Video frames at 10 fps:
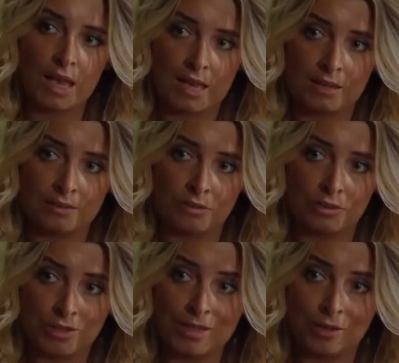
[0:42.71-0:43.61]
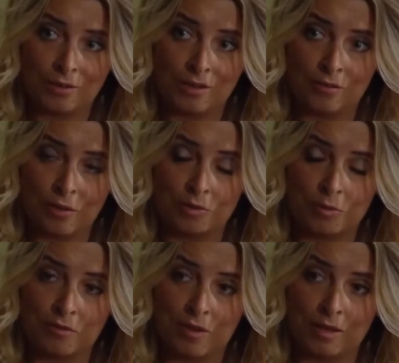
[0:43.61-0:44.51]
And does she know that you've come to
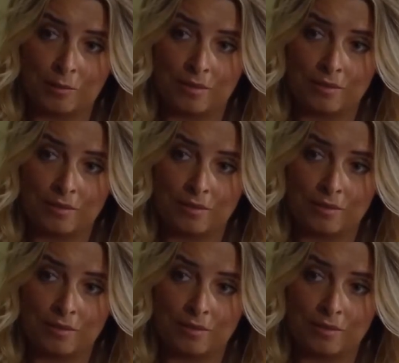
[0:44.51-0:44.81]
me for help?